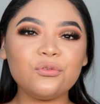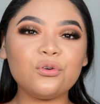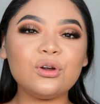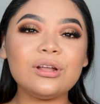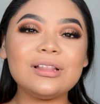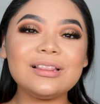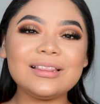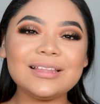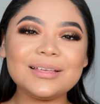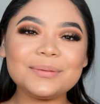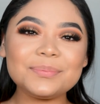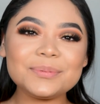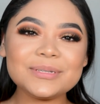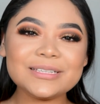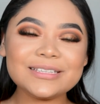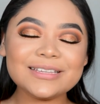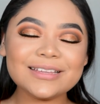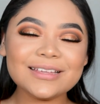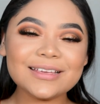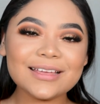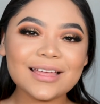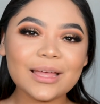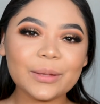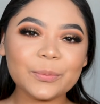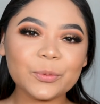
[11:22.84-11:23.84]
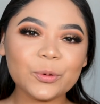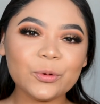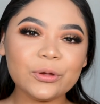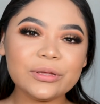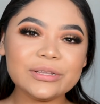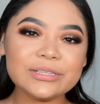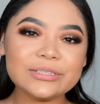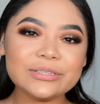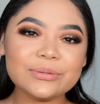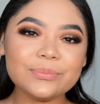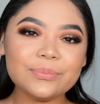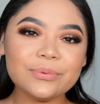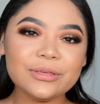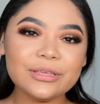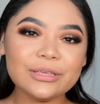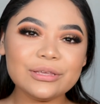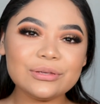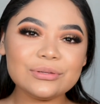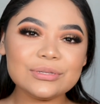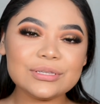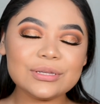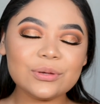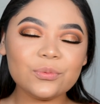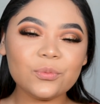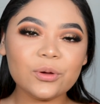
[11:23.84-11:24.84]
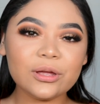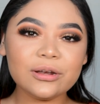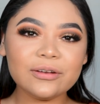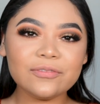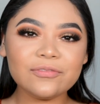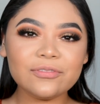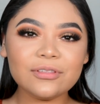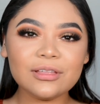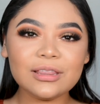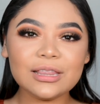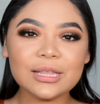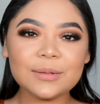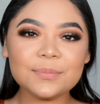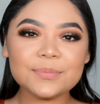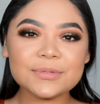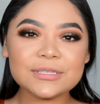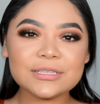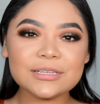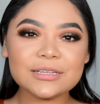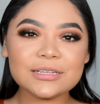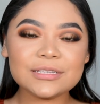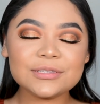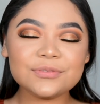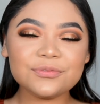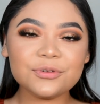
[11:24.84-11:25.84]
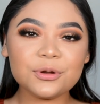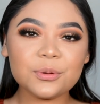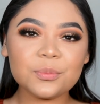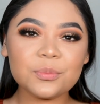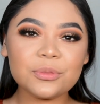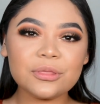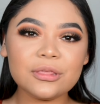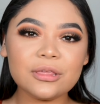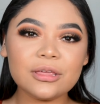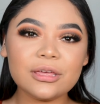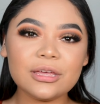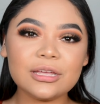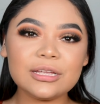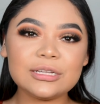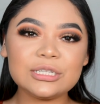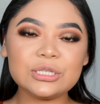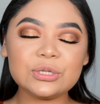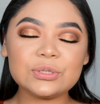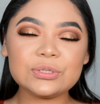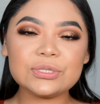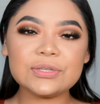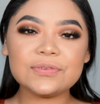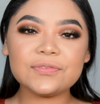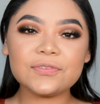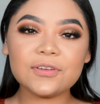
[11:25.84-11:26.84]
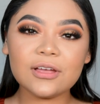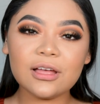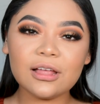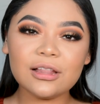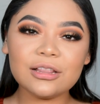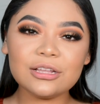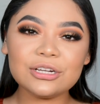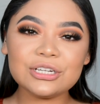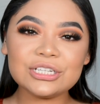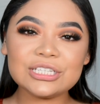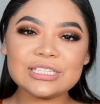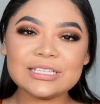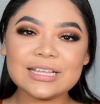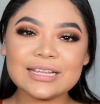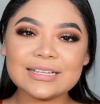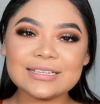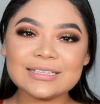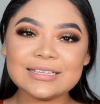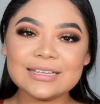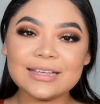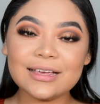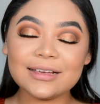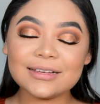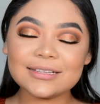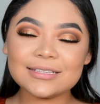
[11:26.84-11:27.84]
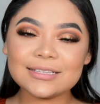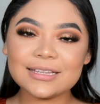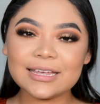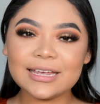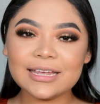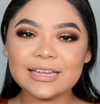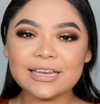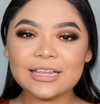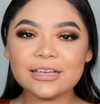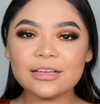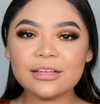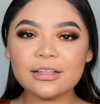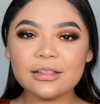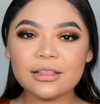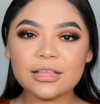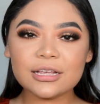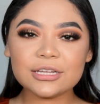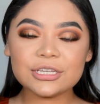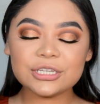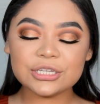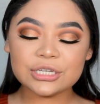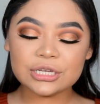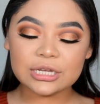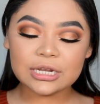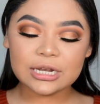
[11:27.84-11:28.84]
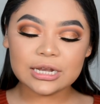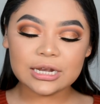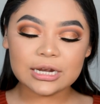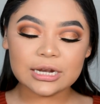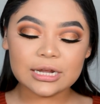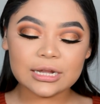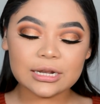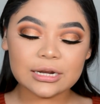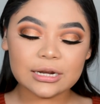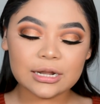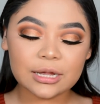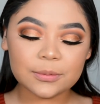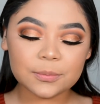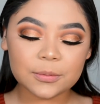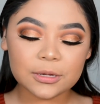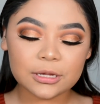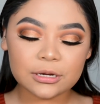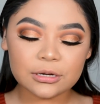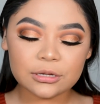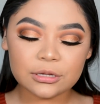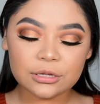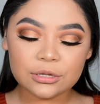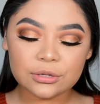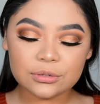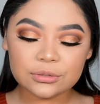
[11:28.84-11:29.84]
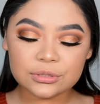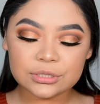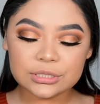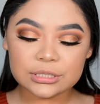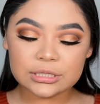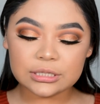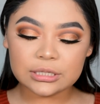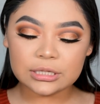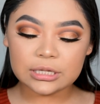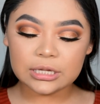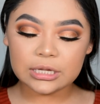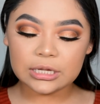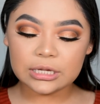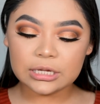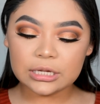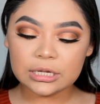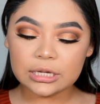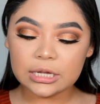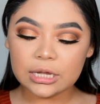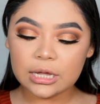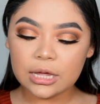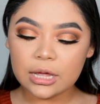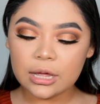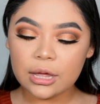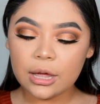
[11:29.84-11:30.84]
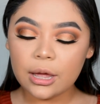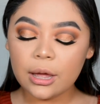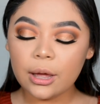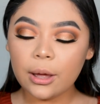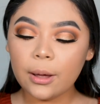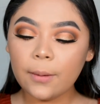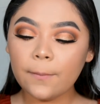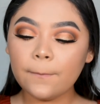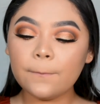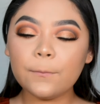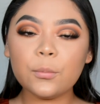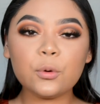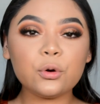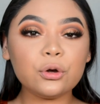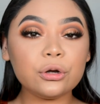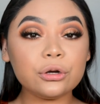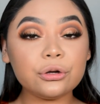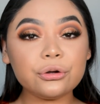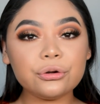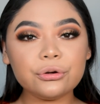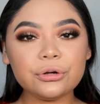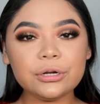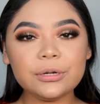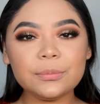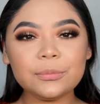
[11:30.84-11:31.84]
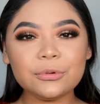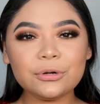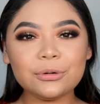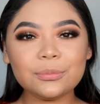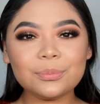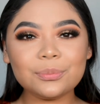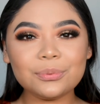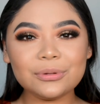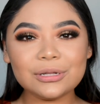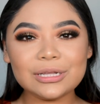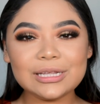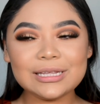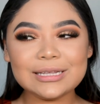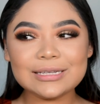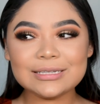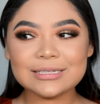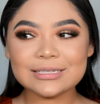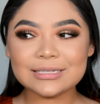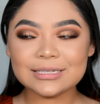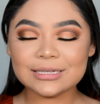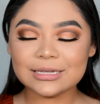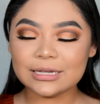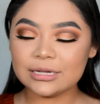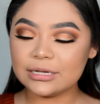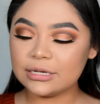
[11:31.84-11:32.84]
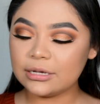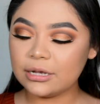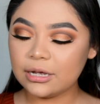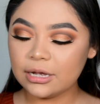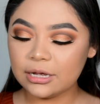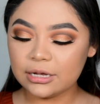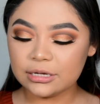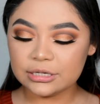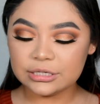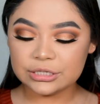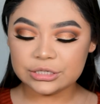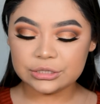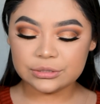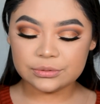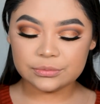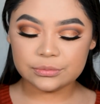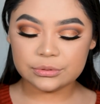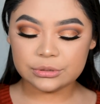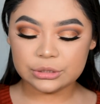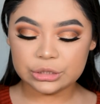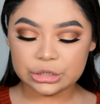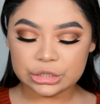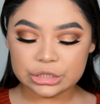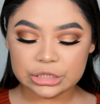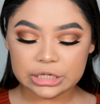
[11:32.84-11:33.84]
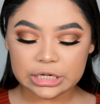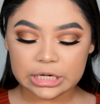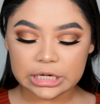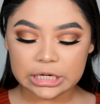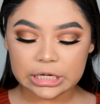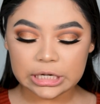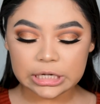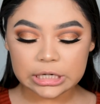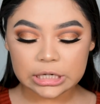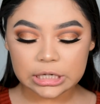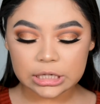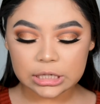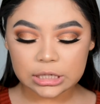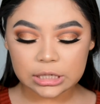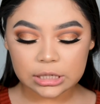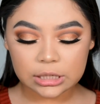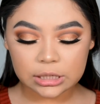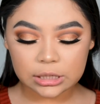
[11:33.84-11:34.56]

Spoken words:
For lipstick, I'm going to be using one of the lipsticks from the Dose of Colors Desi X Katie collection, and I'm going to use the More Creamer Please shade.